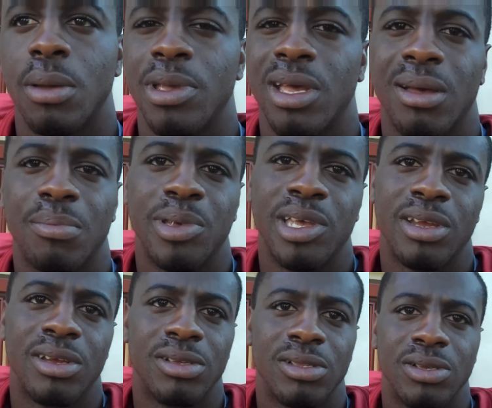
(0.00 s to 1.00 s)
I mean, I've been
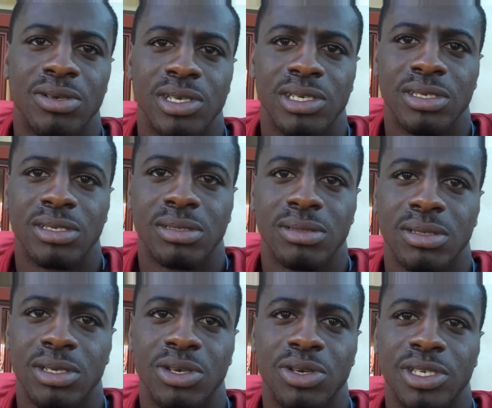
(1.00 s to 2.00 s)
here the longest.
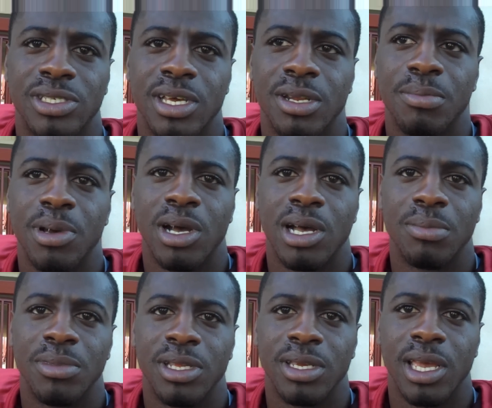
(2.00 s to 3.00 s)
Mm-hmm. You know, it's not about how
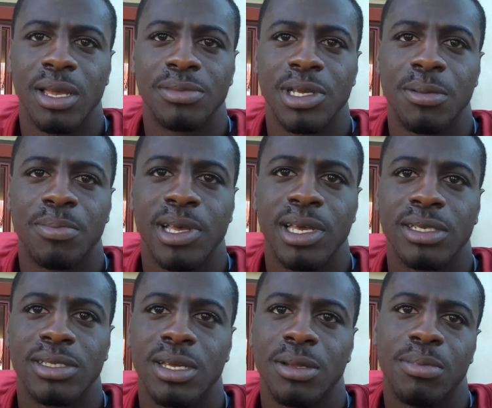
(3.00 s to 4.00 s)
many games I've played.
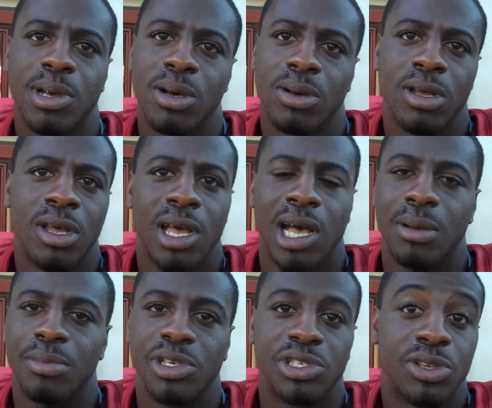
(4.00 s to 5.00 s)
It's not about how
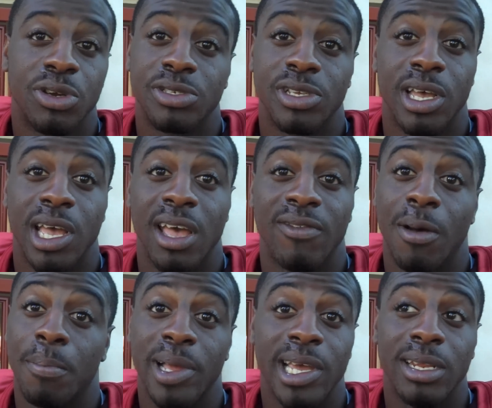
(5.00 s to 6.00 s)
many starts I have. I
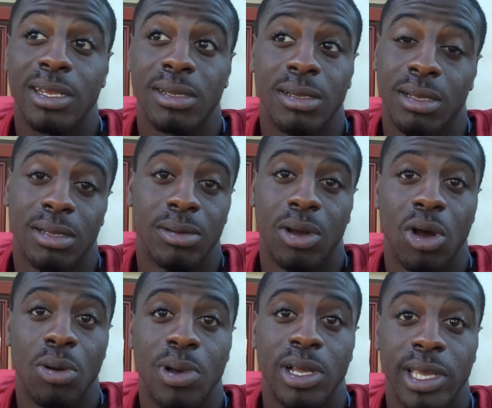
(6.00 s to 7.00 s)
played in
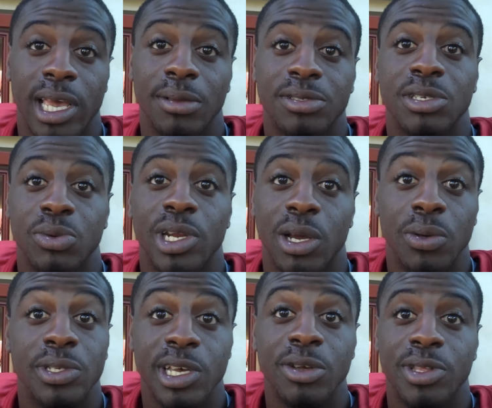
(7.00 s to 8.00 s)
all my games, and when I
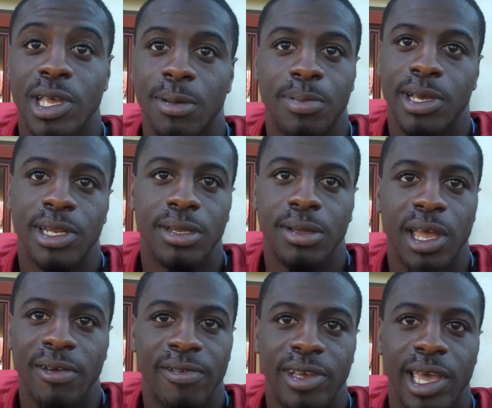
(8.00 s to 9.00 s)
was healthy, I played in mm-hmm.
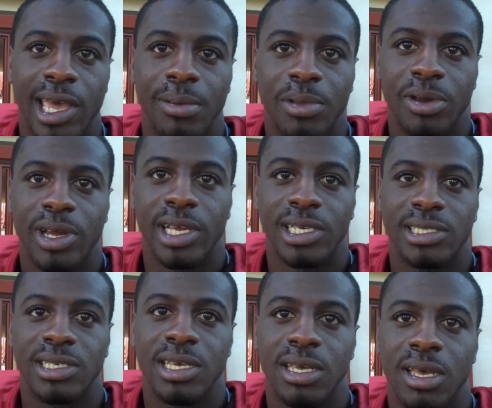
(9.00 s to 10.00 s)
every game here at
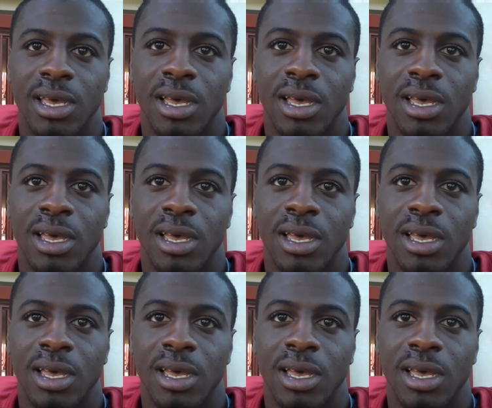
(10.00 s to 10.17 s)
SC. You